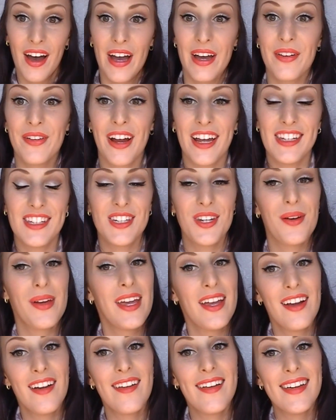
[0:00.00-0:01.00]
Alright, so
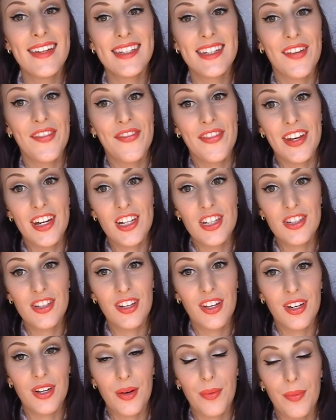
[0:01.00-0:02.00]
here is the finished
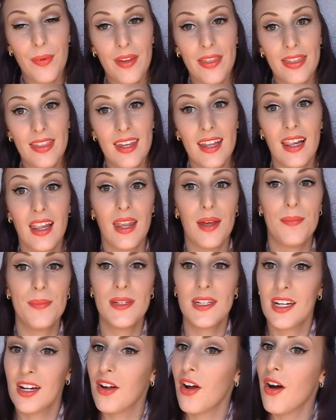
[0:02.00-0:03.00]
look with the
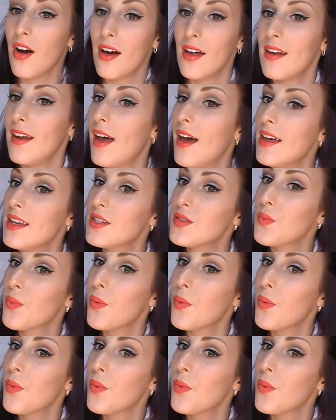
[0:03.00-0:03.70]
lipstick on as